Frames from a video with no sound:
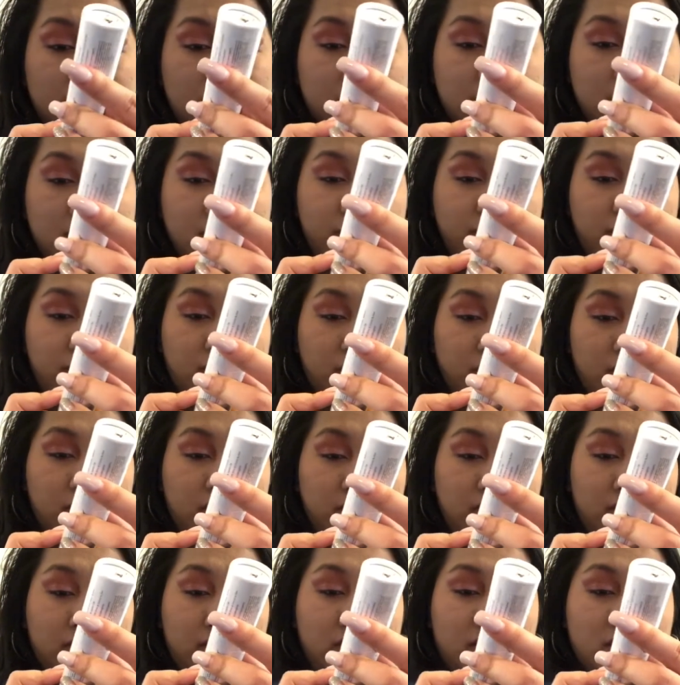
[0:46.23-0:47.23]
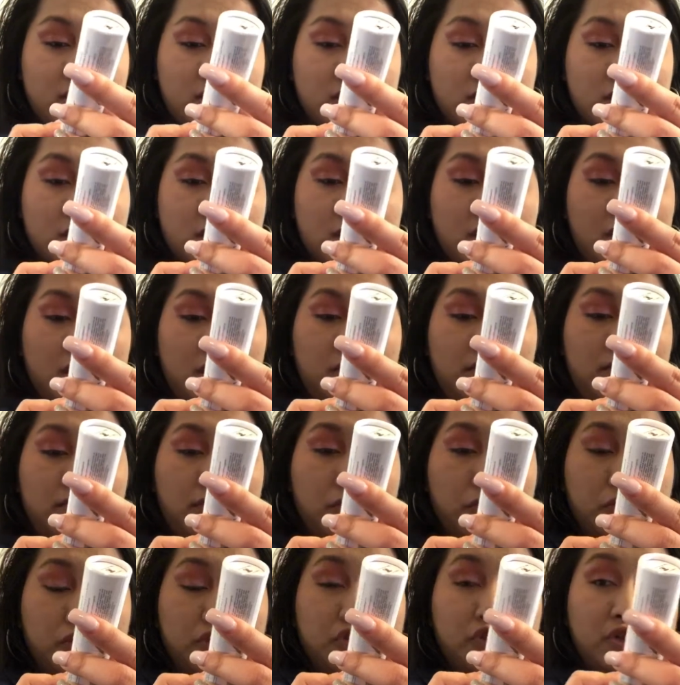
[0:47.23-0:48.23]
It's for
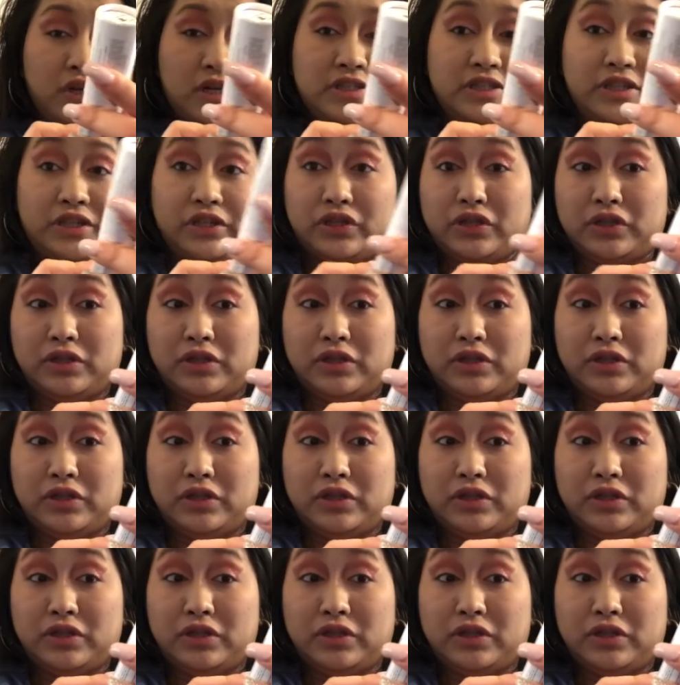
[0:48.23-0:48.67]
moisturizing